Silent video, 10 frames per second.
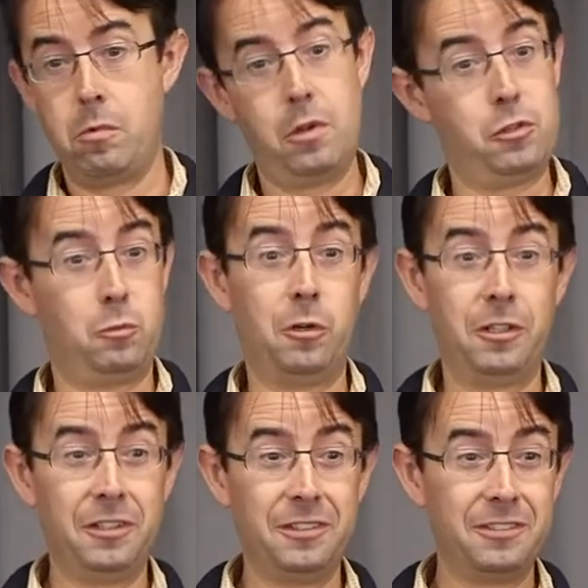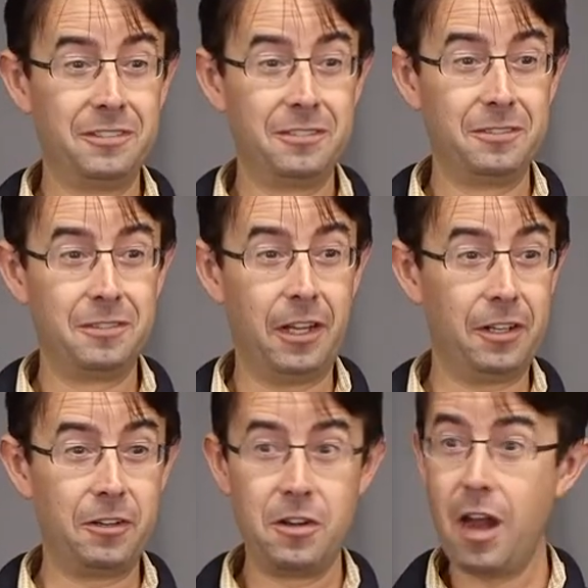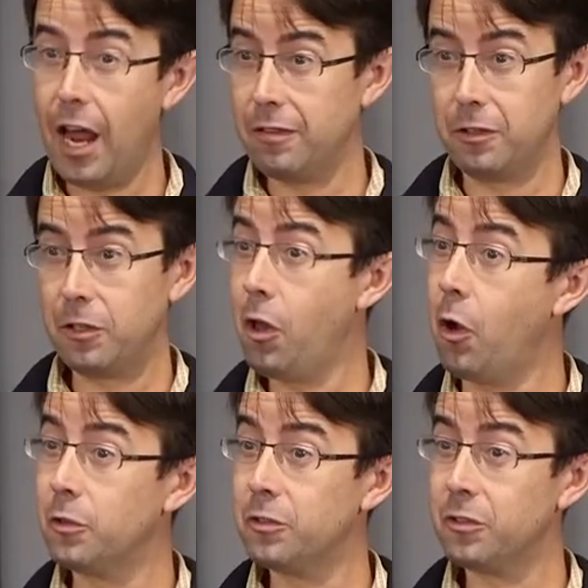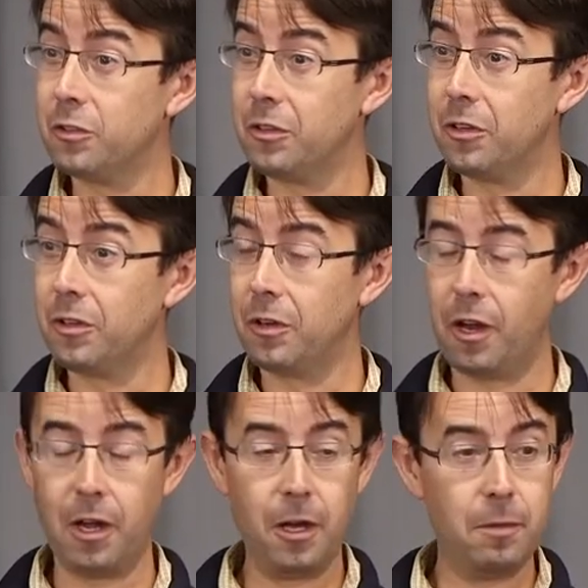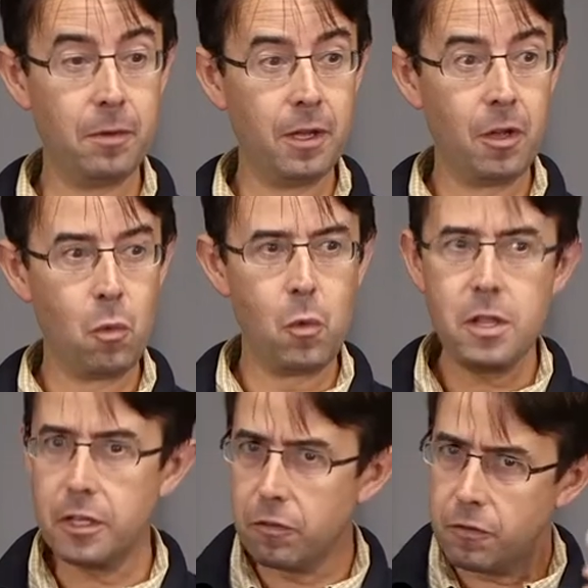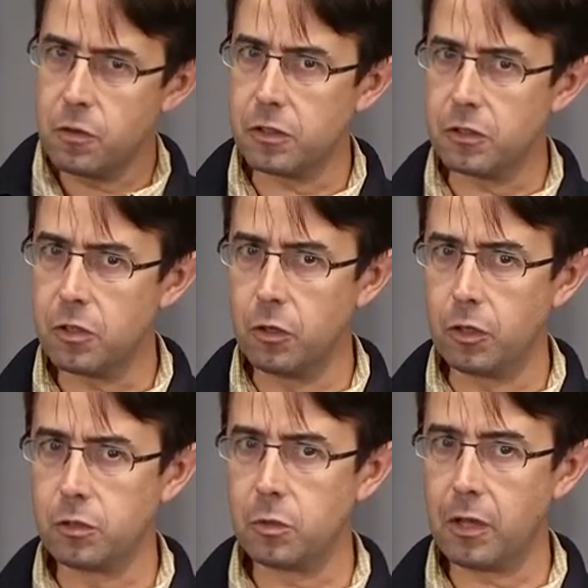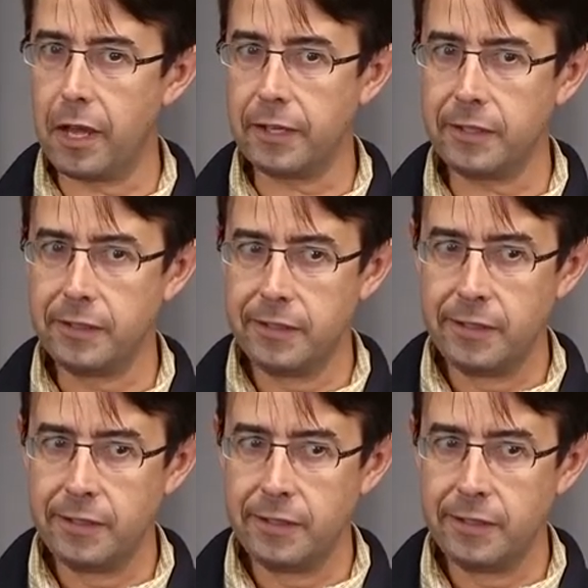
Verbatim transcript: Doesn't work. Like, not even close. Um, really confusing too, because we're like,